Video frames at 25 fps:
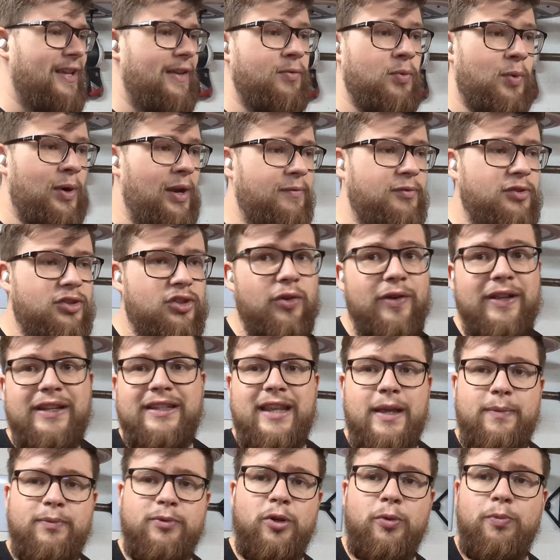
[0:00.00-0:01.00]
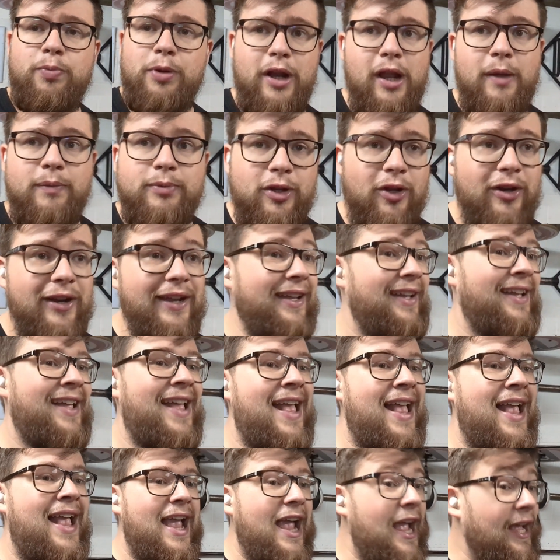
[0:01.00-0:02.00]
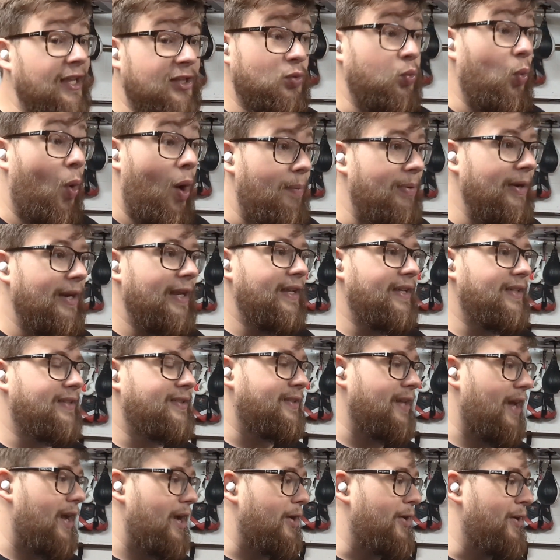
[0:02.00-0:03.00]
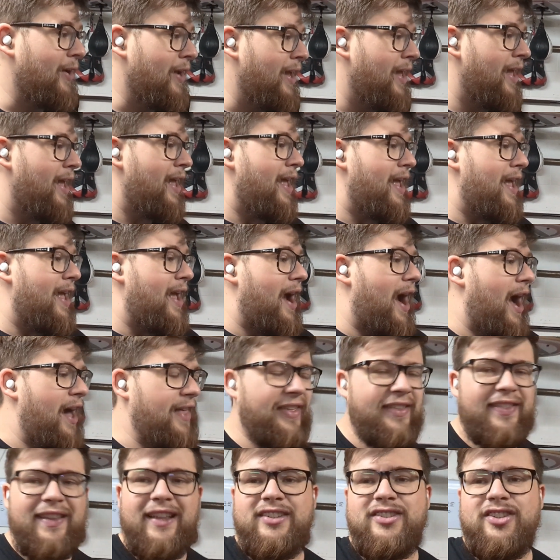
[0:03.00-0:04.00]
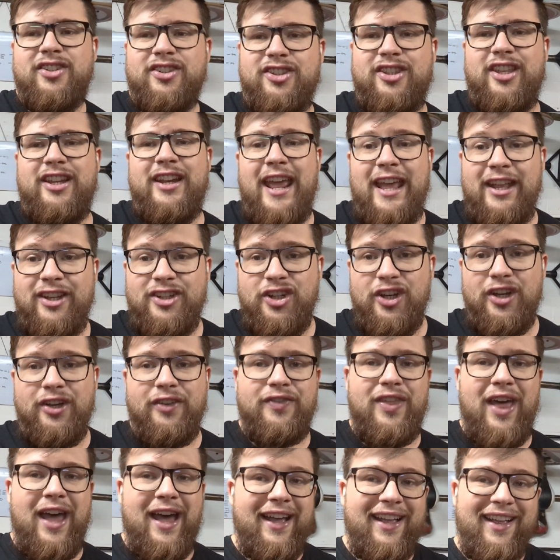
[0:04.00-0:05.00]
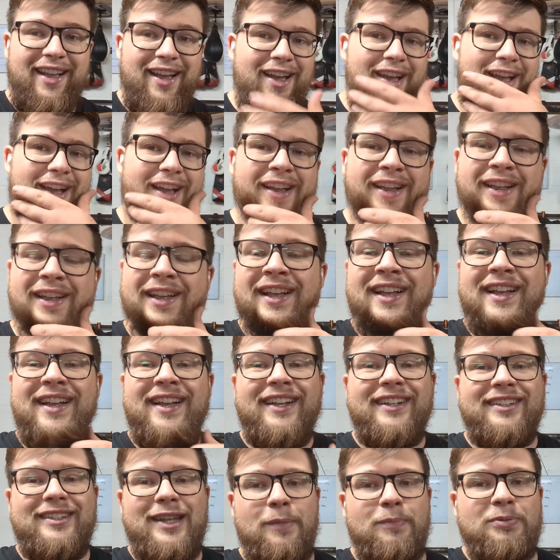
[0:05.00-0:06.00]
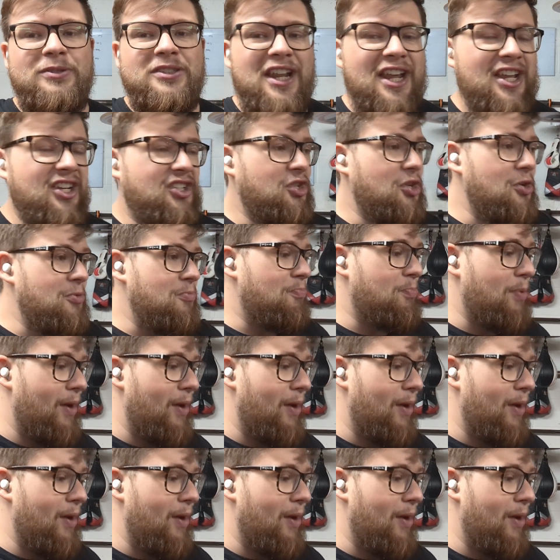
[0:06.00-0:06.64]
Even when I'm just doing dips or pull-ups on it, it's wobbly, so I think that's just the nature of that dip station.